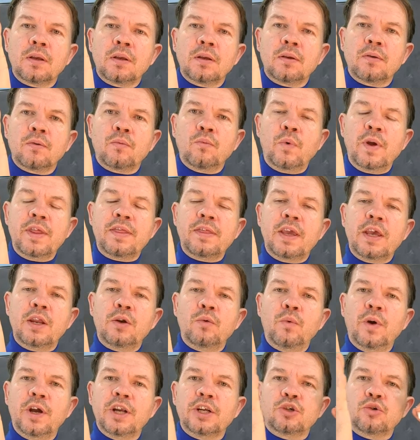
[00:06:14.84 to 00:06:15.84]
within
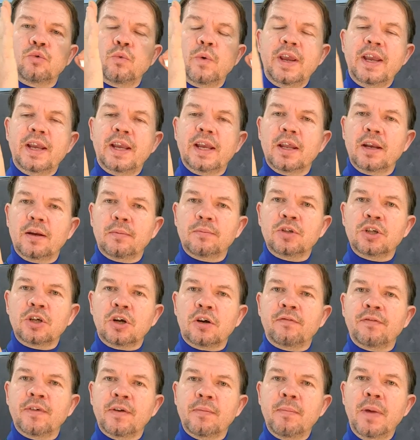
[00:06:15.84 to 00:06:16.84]
which we can
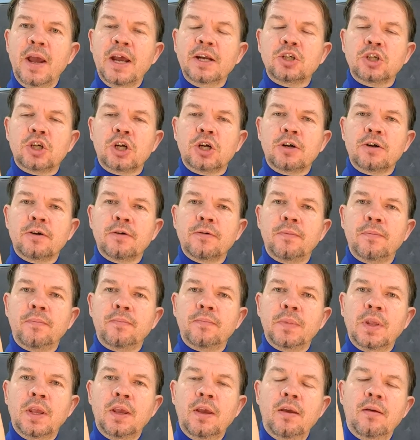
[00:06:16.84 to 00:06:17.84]
observe and measure.
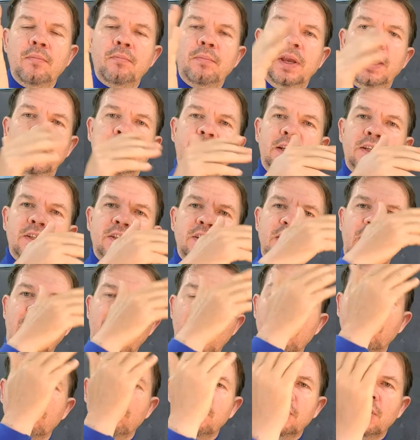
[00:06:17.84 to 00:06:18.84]
Meaning
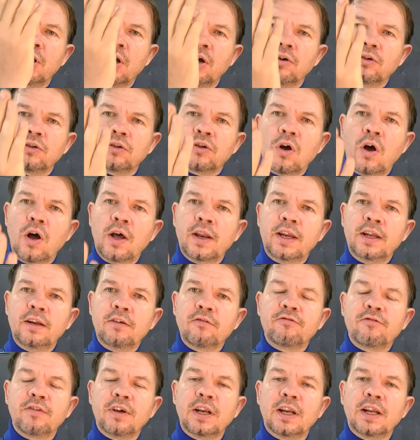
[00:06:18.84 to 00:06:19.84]
sound goes on
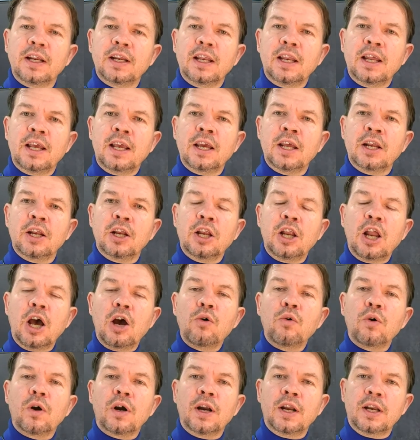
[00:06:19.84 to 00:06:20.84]
infinitely in
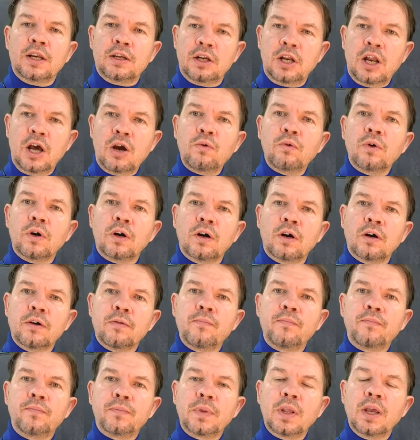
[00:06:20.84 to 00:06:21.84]
lower and lower
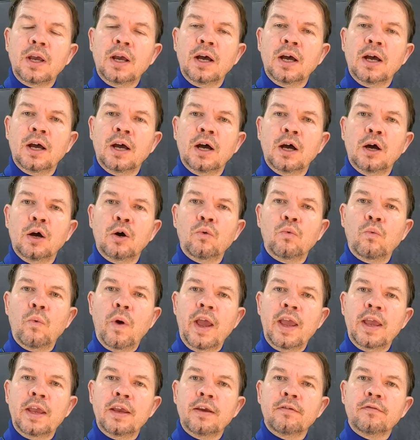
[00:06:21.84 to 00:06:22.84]

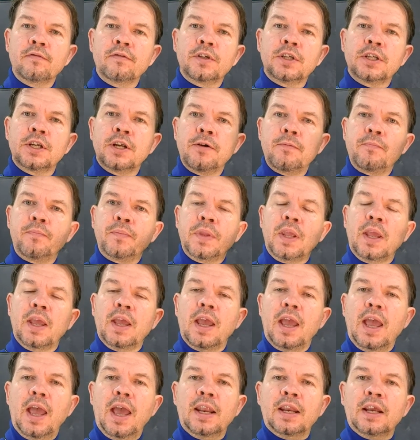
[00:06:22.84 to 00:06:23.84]
waves,
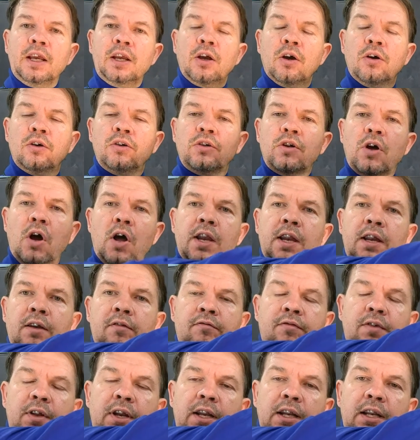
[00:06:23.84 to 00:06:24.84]
and it goes on
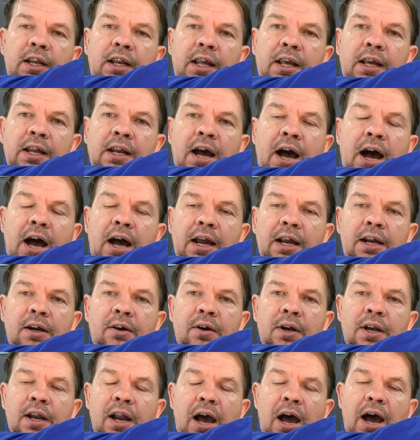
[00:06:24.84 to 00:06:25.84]
infinitely in
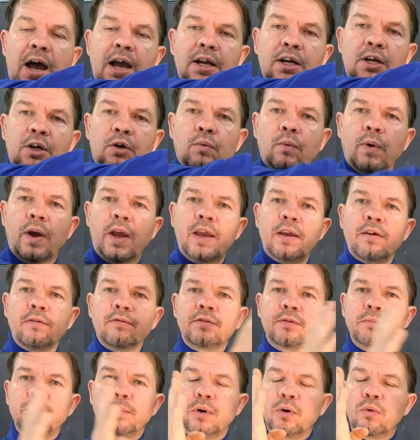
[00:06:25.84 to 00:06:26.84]
higher
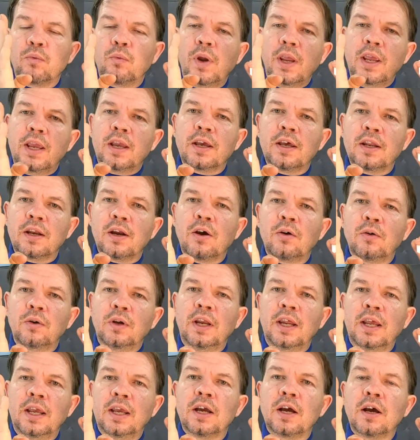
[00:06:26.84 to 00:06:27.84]
waves, but we can
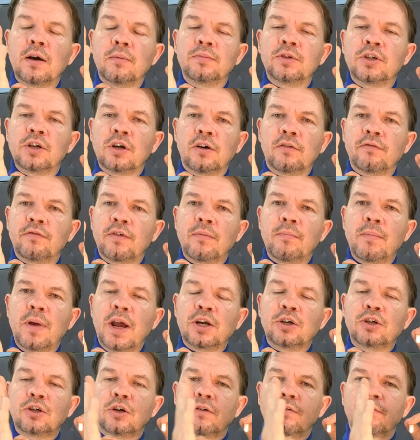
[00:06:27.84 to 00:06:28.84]
only observe and
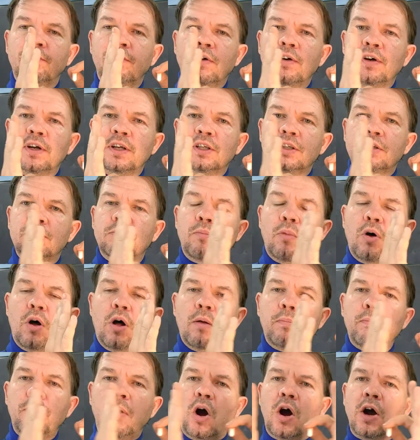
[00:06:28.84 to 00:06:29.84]
measure a very
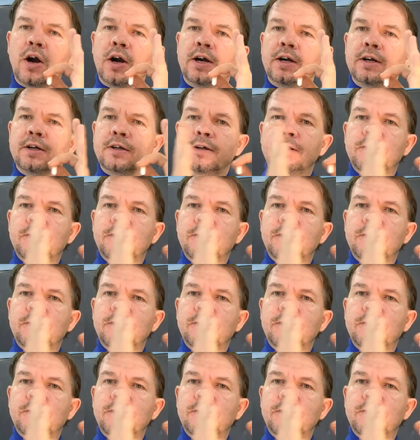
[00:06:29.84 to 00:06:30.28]
small part